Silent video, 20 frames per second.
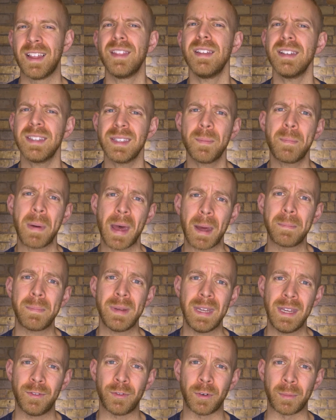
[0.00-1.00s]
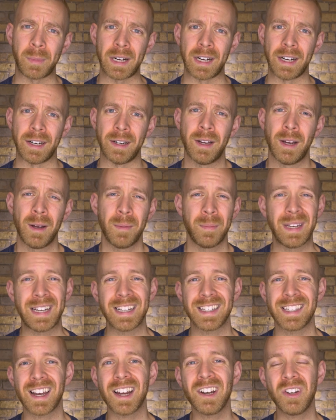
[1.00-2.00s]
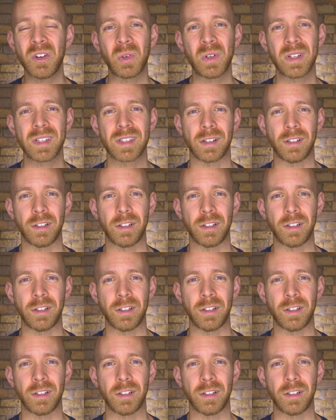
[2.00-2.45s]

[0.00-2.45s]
This is a pet peeve of mine, because I notice